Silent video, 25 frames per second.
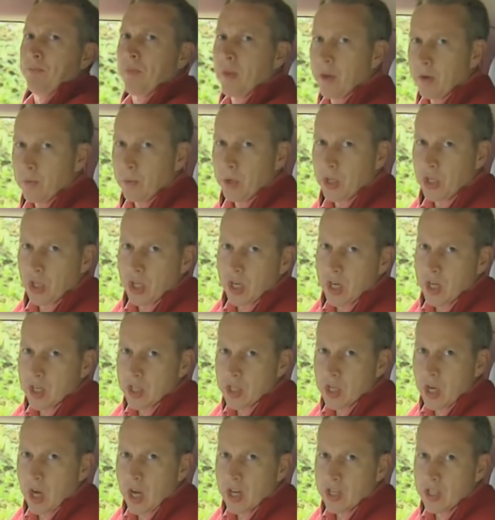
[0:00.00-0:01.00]
which
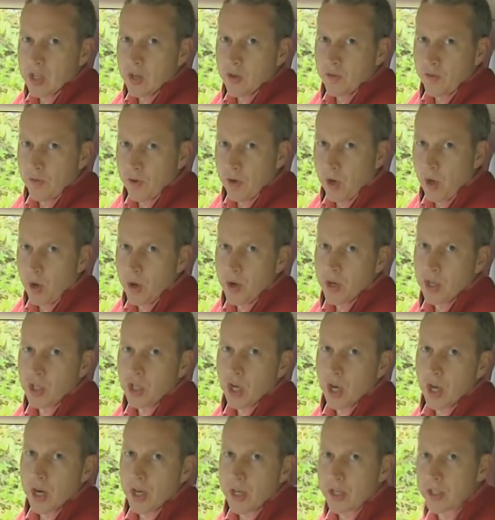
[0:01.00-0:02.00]
isn't ideal for longer
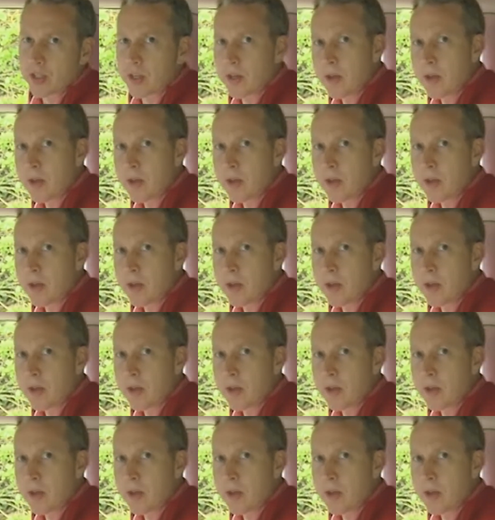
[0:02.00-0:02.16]
journeys.